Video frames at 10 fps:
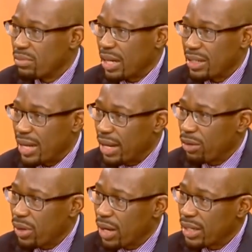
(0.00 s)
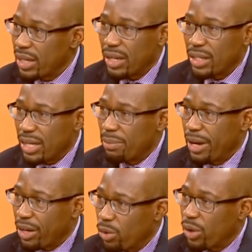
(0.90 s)
that die locally and get
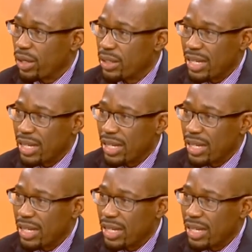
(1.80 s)
buried locally.